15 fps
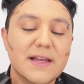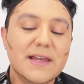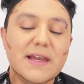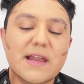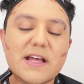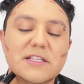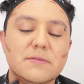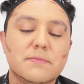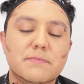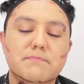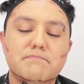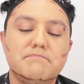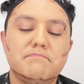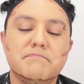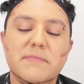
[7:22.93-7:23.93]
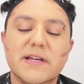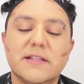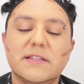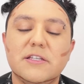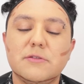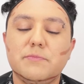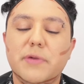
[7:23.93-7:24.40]
Let's
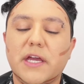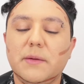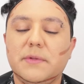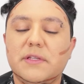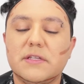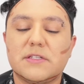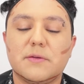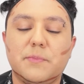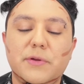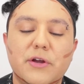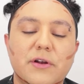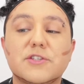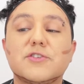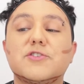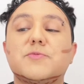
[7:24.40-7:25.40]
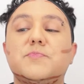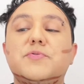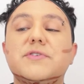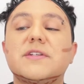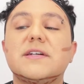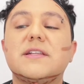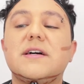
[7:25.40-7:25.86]
make this baby disappear. Let's just
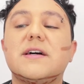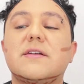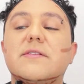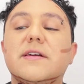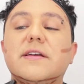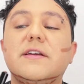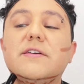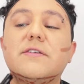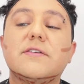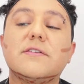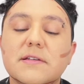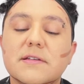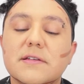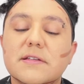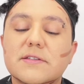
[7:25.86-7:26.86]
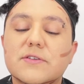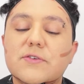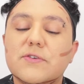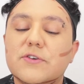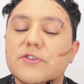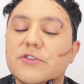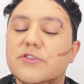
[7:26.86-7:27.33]
put a lot right here. Let's
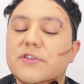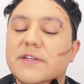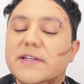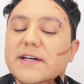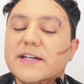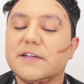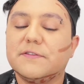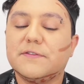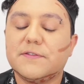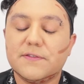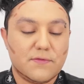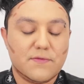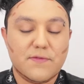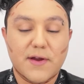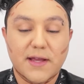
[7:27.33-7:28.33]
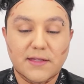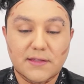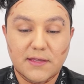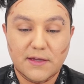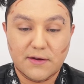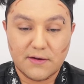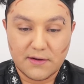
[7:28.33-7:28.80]
go under the knife right
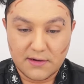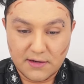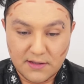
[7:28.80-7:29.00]
there.